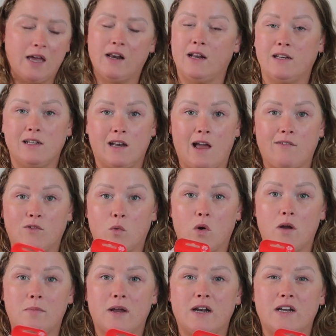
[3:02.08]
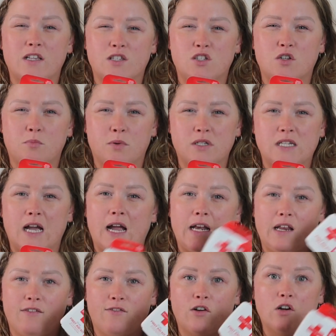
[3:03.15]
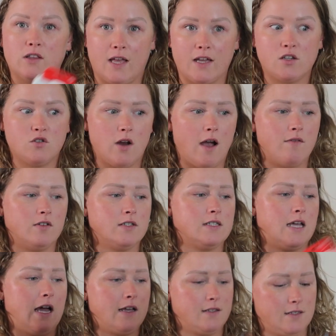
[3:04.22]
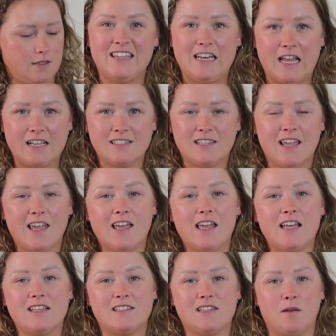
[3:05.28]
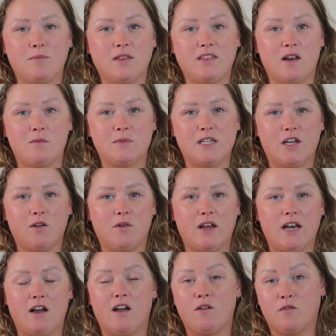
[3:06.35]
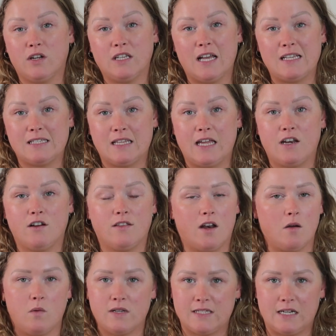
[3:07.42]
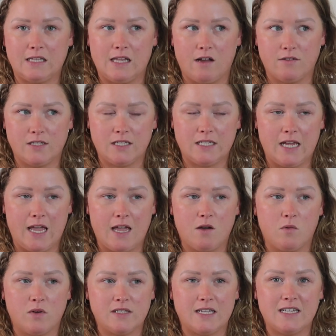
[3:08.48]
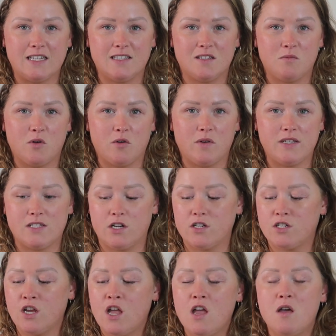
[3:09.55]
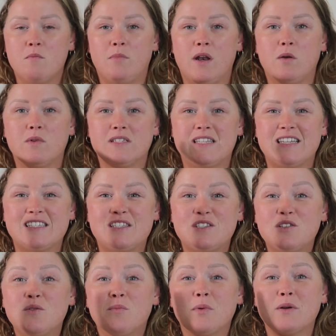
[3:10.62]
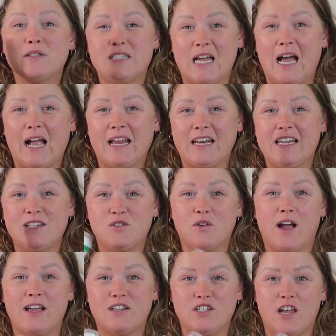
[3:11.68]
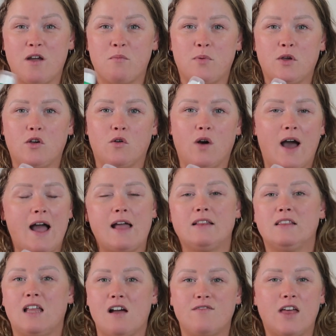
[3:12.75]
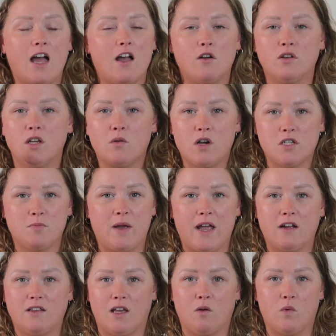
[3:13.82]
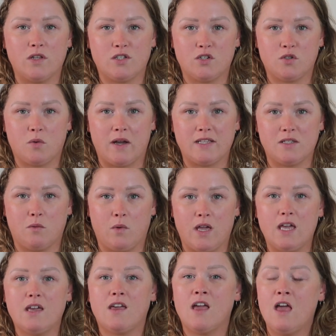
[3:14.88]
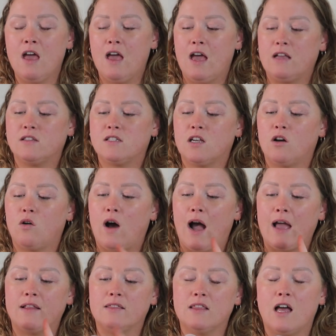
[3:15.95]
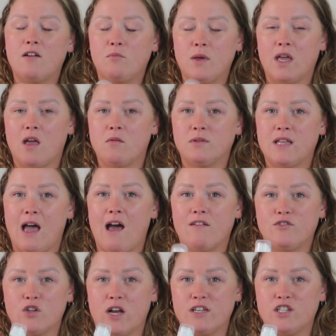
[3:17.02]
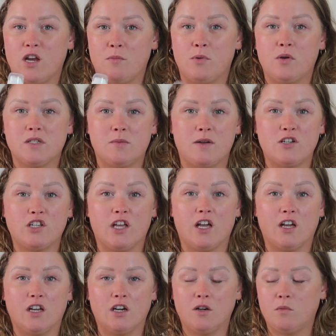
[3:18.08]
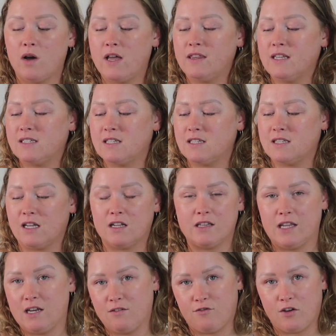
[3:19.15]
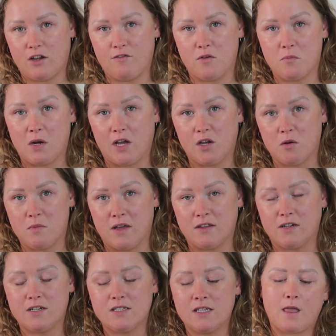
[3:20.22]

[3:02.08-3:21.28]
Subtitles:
and I didn't have to worry about it, and it's super tiny for like travel size. The next thing is something that I'm gonna tell you right now. I realized later that I wasn't allowed to take once I did some more research, but it was this super tiny dry shampoo. I love that. I only wash my hair like once or twice a week, and so I love being able to have dry shampoo, especially a good one. This is the Clean Freak from Not Your Mother's,